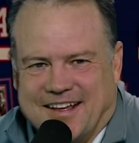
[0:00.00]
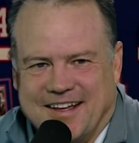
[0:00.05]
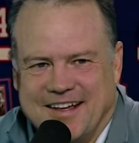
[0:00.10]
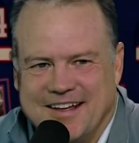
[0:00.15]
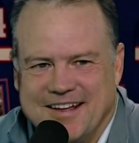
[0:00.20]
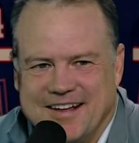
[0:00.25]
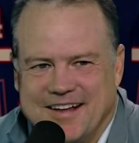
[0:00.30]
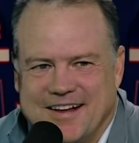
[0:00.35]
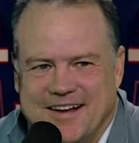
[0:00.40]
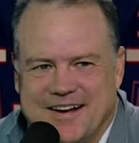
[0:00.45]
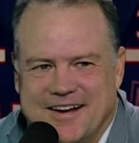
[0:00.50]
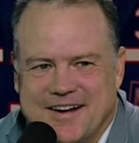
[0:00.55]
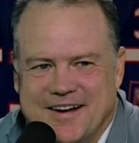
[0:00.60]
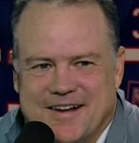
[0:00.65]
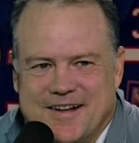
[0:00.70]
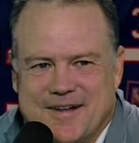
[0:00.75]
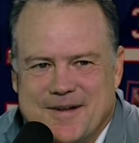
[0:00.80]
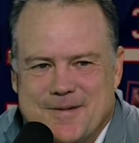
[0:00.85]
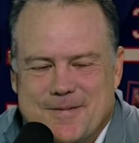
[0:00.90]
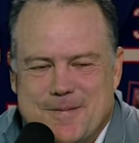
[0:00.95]

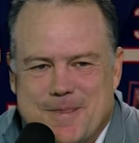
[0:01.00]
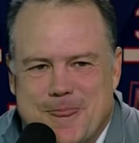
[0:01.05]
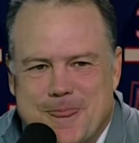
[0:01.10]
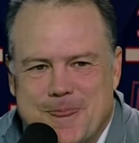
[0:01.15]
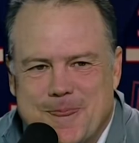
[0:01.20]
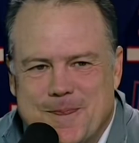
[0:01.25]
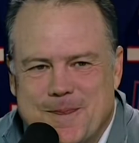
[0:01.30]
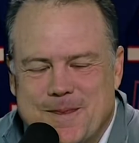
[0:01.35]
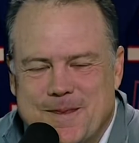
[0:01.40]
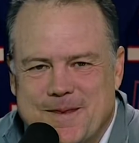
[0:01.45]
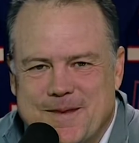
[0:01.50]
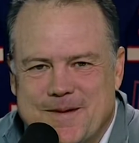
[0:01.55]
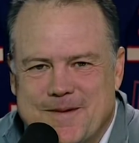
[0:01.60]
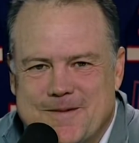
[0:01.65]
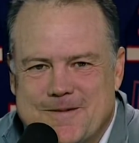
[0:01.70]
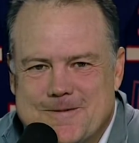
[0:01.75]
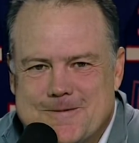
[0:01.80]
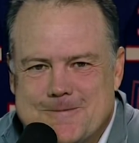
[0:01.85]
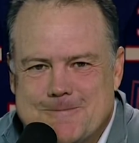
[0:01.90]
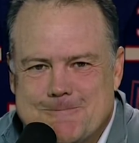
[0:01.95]

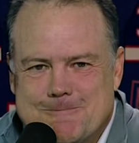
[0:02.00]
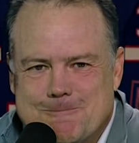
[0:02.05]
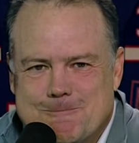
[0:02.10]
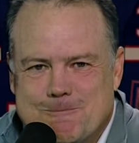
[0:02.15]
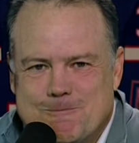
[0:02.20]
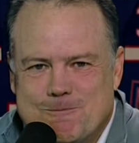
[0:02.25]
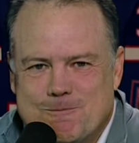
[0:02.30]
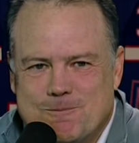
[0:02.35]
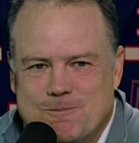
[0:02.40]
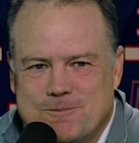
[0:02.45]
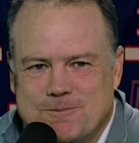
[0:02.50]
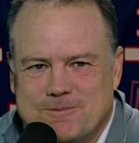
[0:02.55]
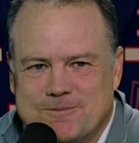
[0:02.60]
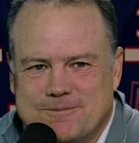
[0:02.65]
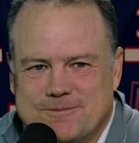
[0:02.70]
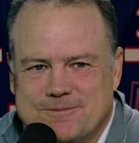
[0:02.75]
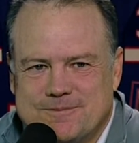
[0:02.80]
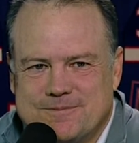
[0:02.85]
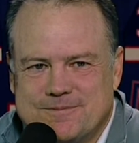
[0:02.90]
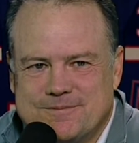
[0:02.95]

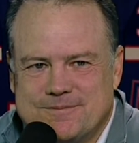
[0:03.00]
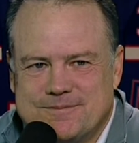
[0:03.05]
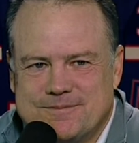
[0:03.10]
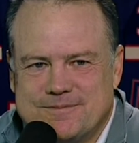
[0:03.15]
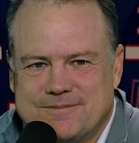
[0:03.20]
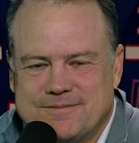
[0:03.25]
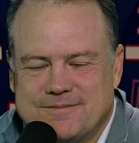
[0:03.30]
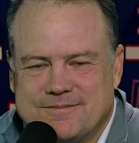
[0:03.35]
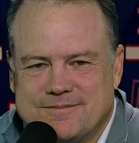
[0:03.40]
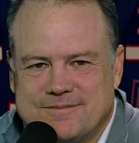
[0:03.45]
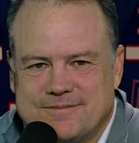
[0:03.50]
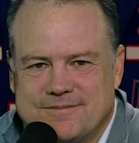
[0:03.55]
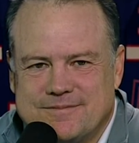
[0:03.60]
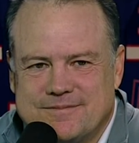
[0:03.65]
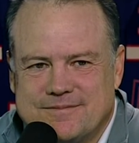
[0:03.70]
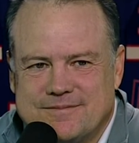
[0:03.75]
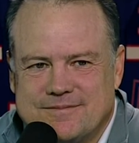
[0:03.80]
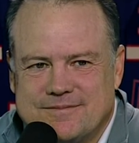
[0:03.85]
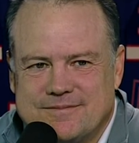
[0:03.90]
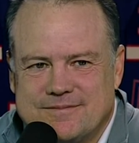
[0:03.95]

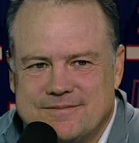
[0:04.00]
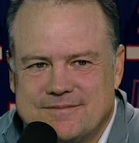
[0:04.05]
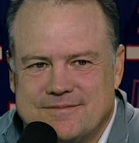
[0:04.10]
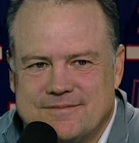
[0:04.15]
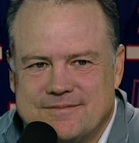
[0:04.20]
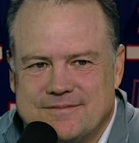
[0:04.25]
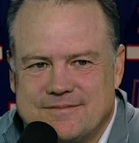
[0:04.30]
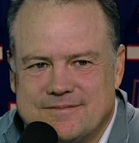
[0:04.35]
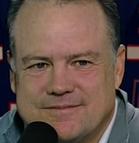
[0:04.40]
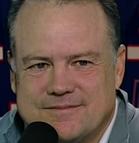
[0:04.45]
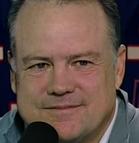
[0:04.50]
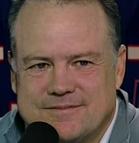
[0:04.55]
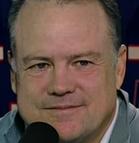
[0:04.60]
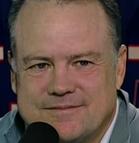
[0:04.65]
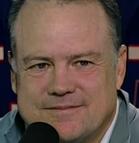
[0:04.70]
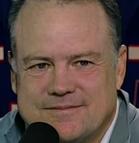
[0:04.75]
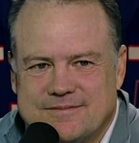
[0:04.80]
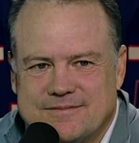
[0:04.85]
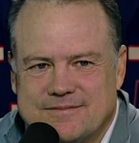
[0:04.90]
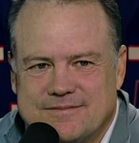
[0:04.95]

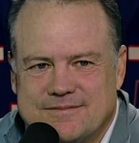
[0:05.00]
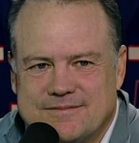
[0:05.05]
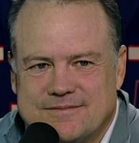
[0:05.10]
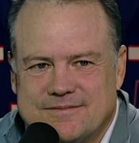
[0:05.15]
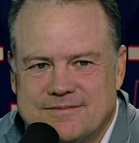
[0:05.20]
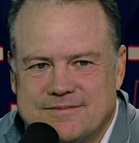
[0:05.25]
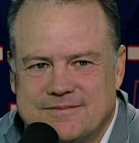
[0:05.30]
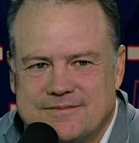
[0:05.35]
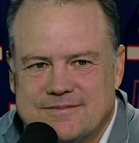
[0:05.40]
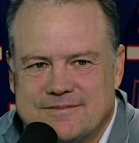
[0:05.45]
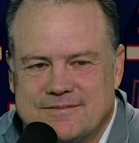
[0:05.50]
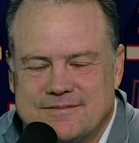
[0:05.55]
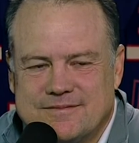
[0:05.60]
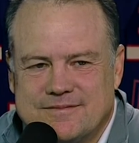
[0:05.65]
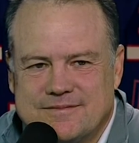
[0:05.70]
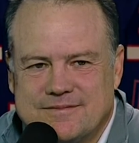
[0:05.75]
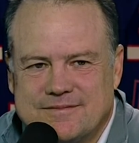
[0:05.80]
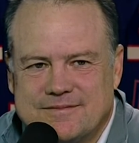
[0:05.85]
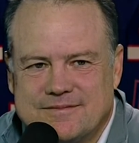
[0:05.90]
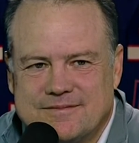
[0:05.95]

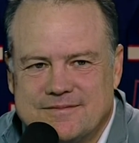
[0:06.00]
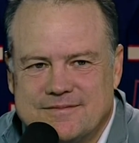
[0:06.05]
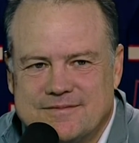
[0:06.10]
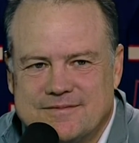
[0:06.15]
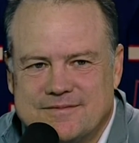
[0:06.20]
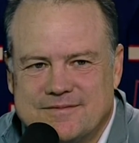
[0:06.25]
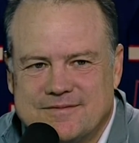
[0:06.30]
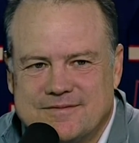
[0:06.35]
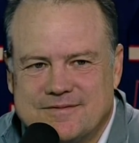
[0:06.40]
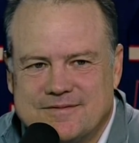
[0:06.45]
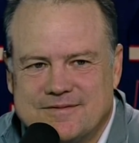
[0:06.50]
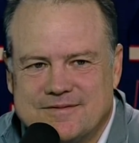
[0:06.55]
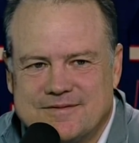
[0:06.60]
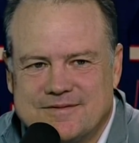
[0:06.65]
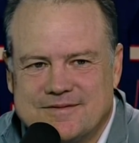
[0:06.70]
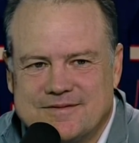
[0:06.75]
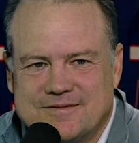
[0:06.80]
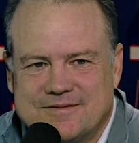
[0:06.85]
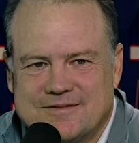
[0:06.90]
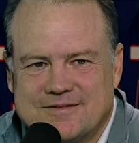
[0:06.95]

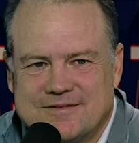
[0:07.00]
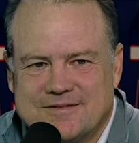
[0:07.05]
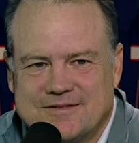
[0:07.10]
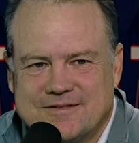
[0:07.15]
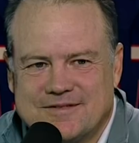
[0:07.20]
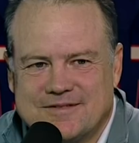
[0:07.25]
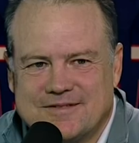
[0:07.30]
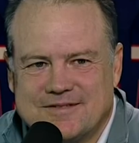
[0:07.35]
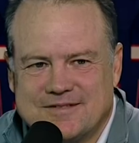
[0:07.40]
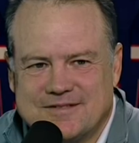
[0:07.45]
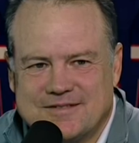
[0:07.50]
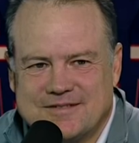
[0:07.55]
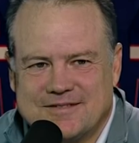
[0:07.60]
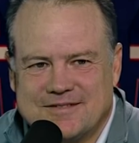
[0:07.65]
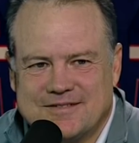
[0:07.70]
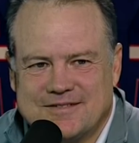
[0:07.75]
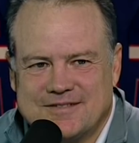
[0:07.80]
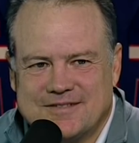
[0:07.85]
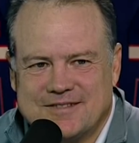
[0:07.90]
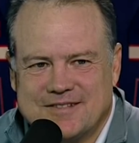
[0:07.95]

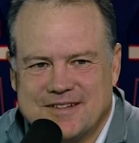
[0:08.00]
No words are spoken by the person on screen.